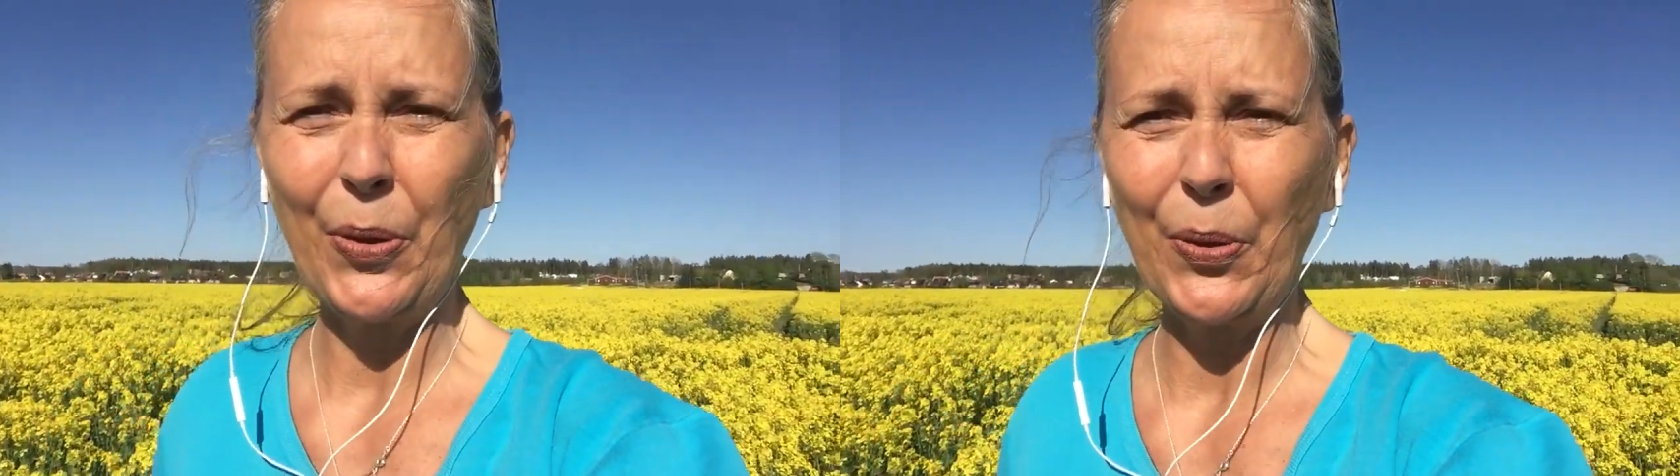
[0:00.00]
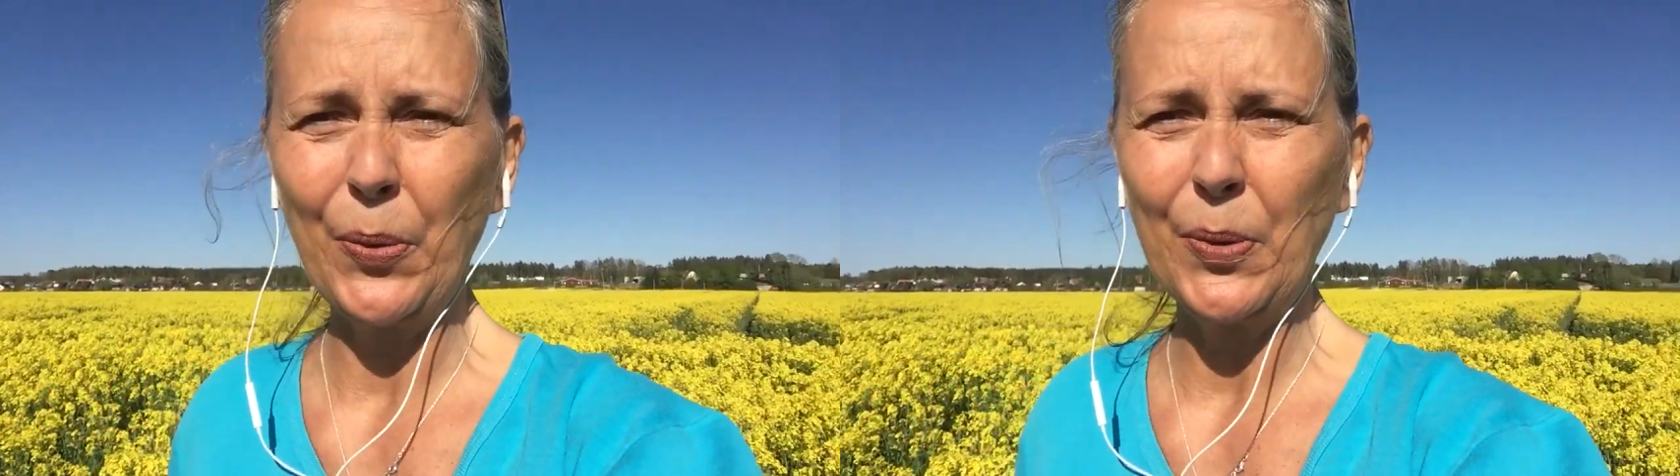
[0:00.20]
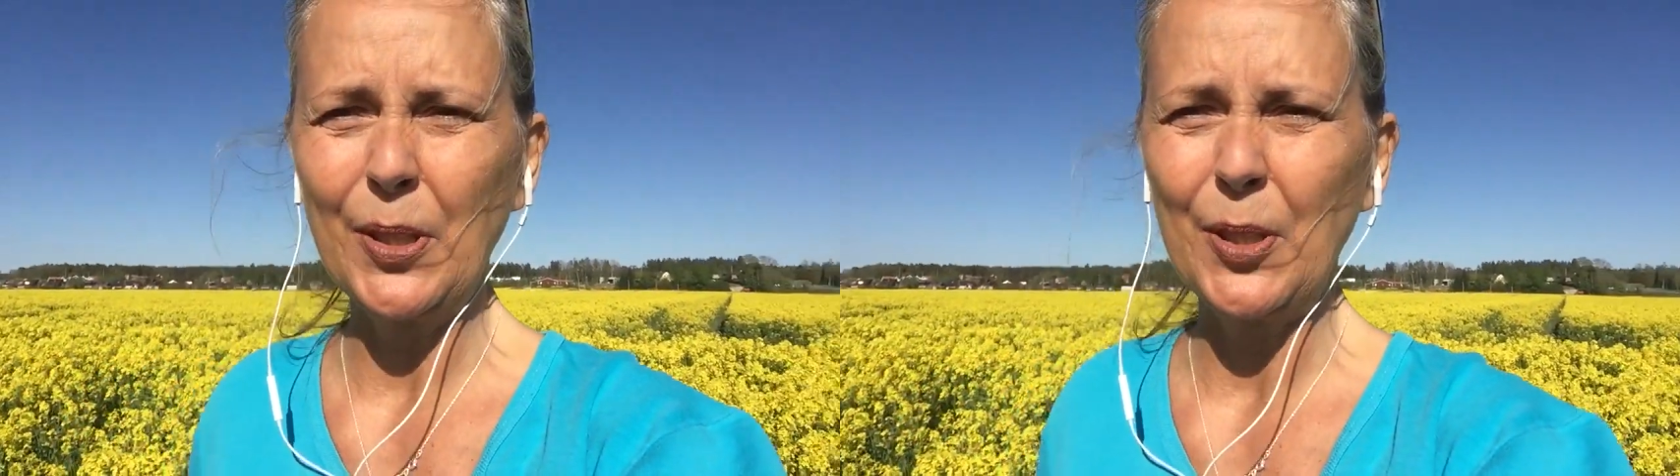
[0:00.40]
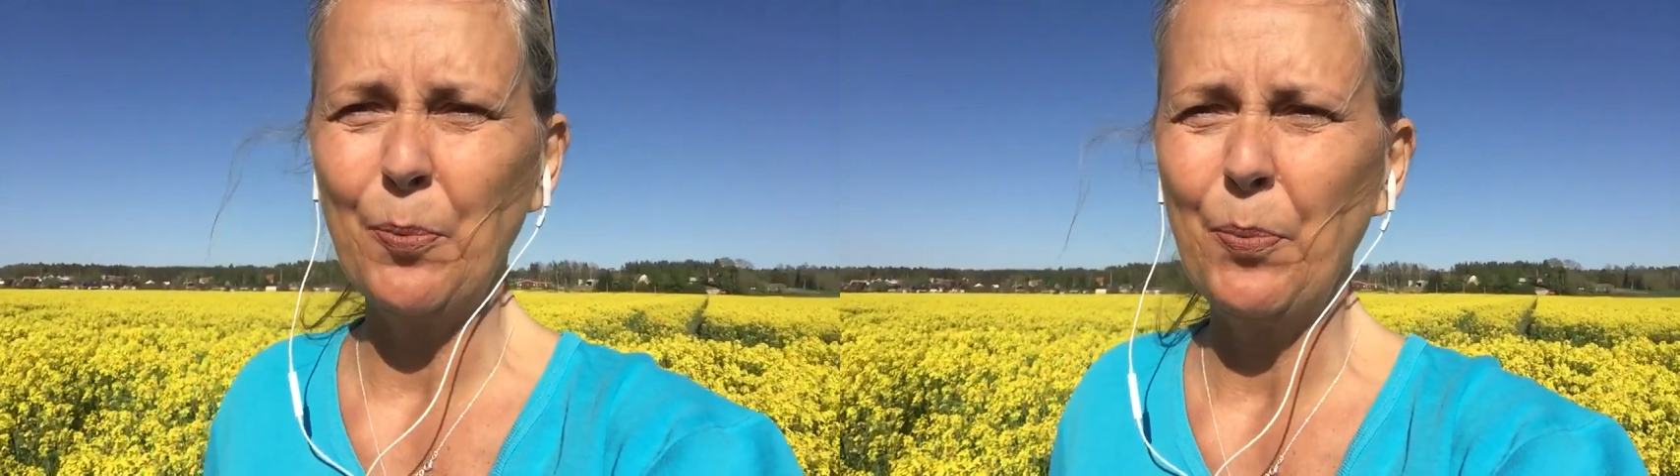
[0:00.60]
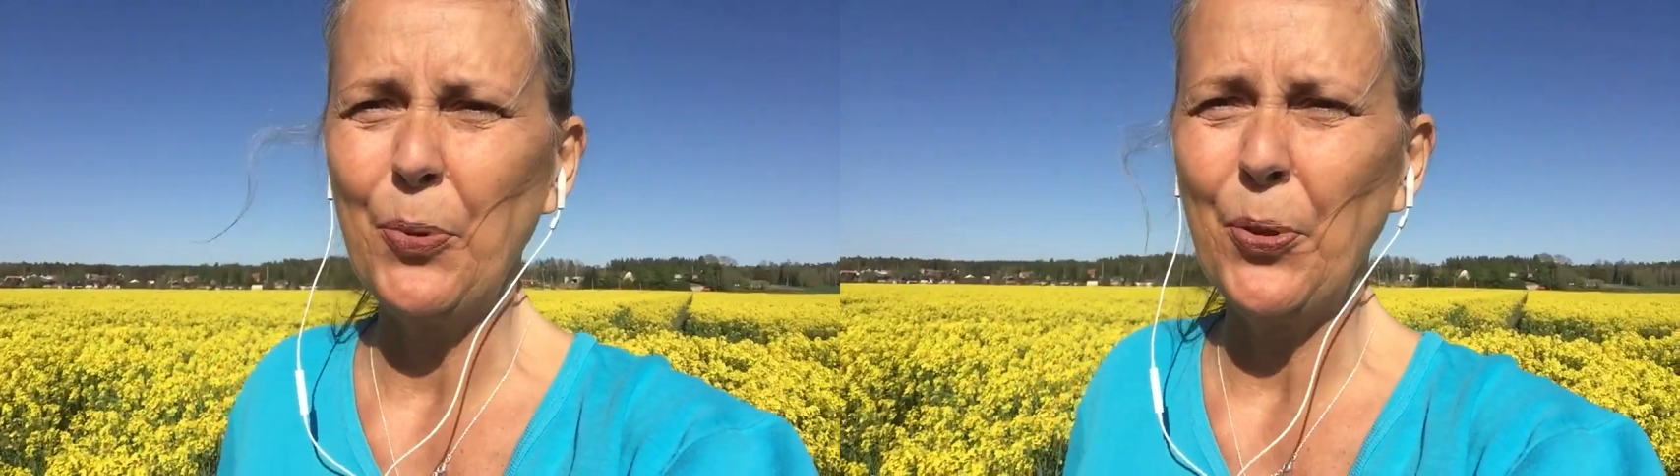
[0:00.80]
you with this
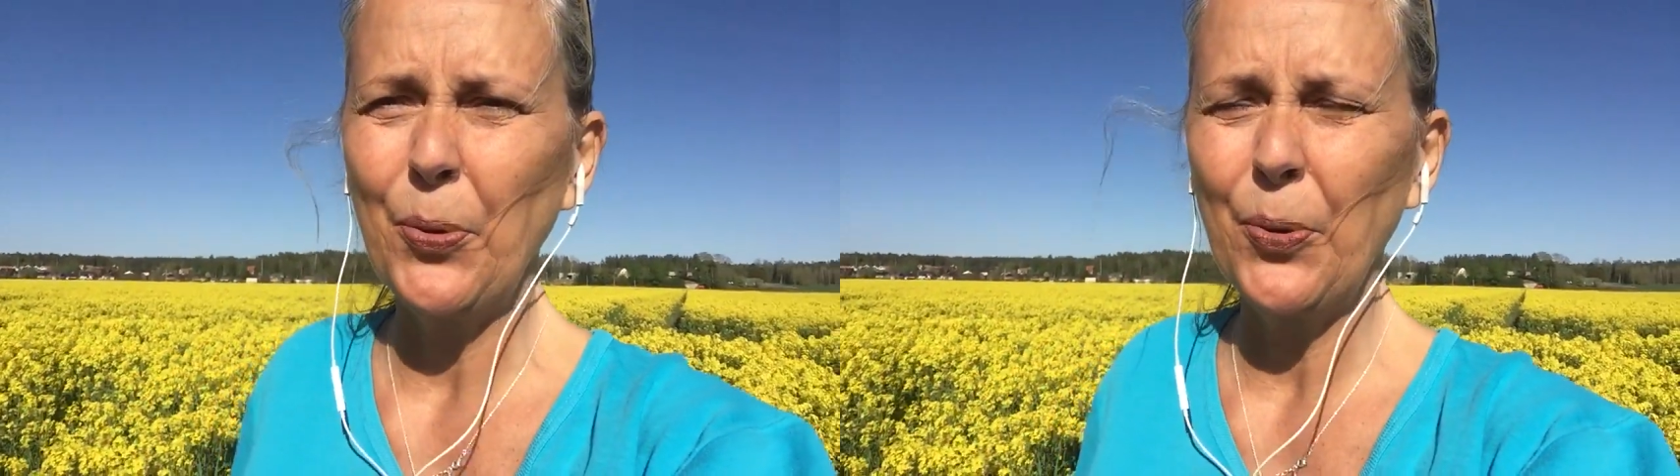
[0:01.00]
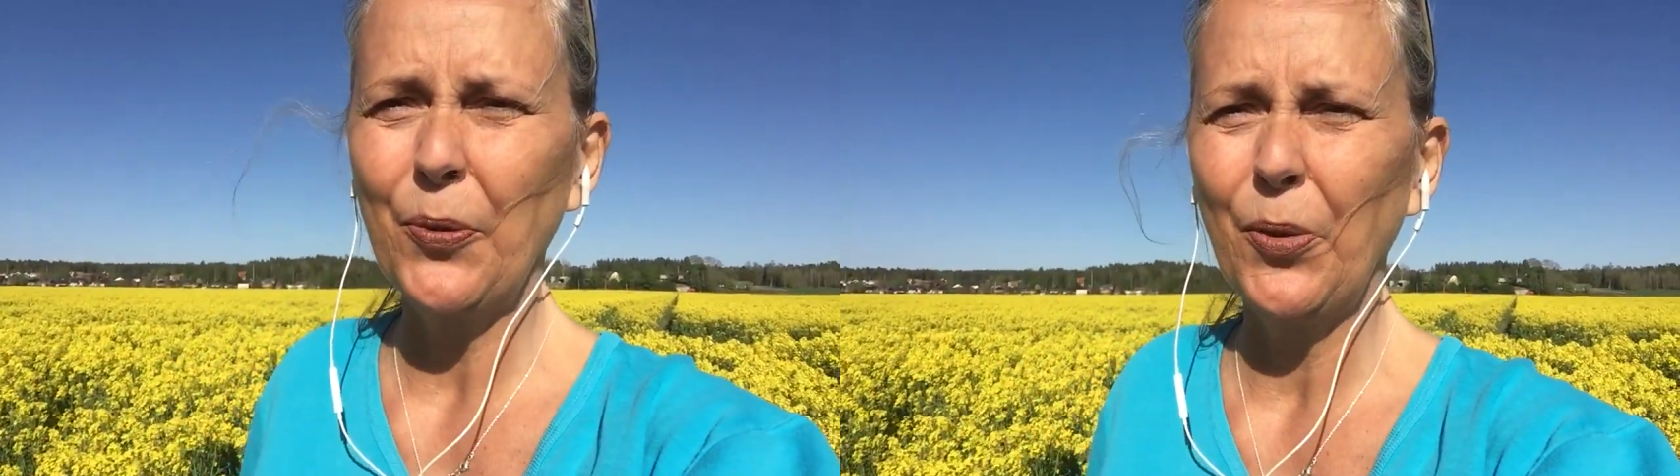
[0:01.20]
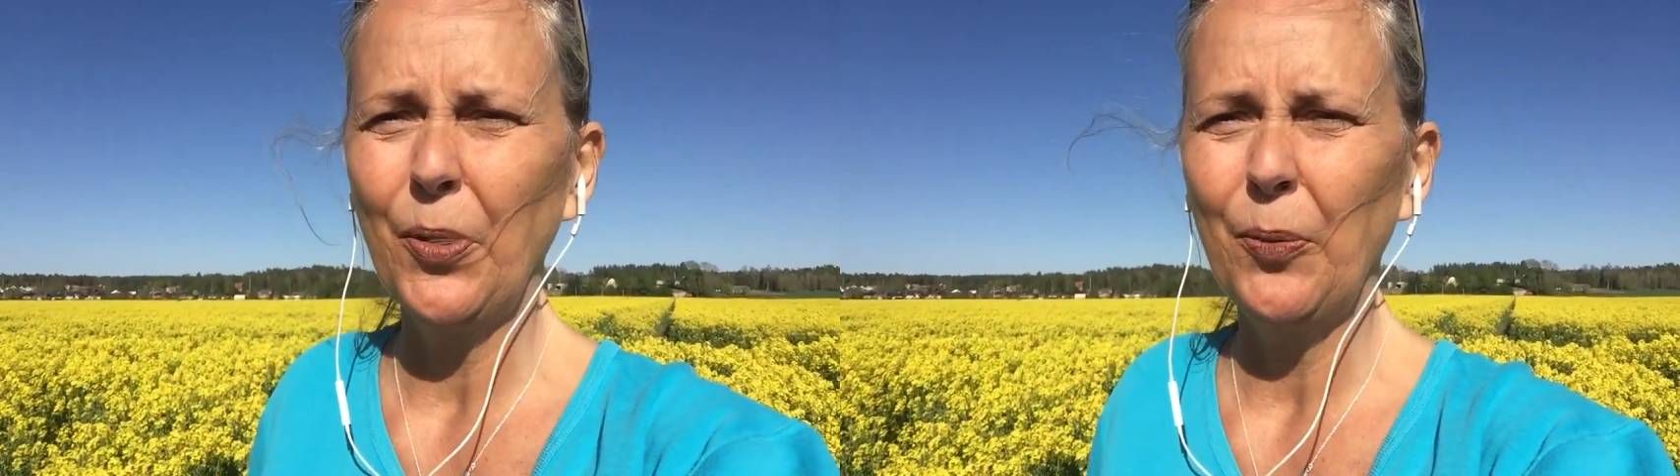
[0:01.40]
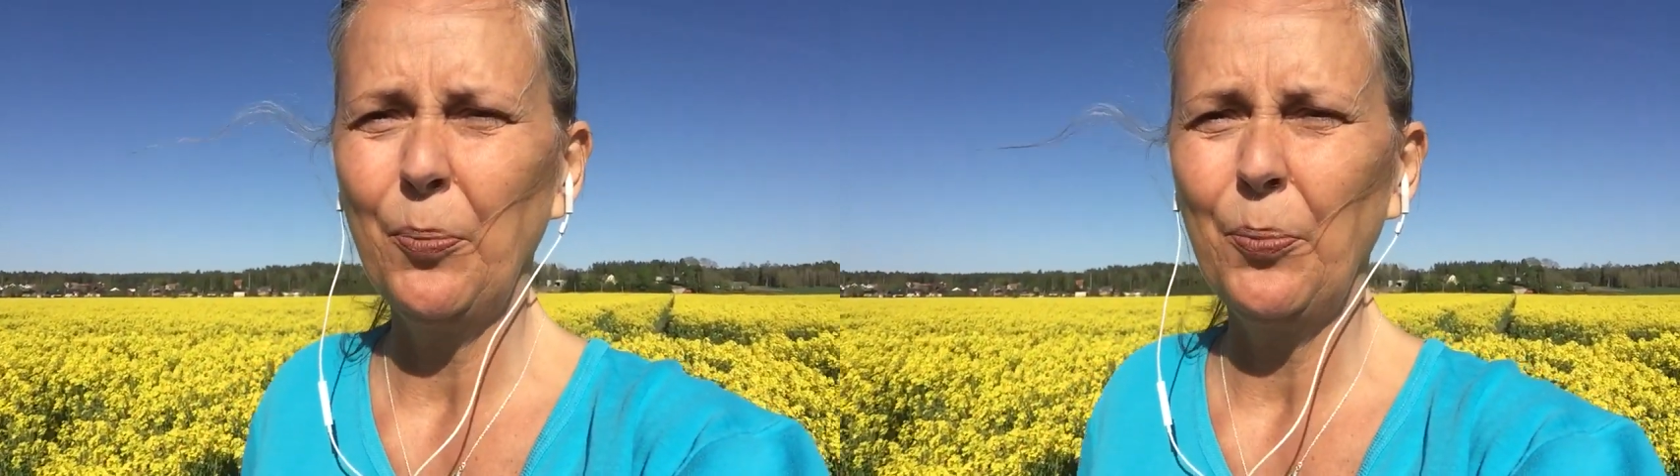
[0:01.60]
beautiful,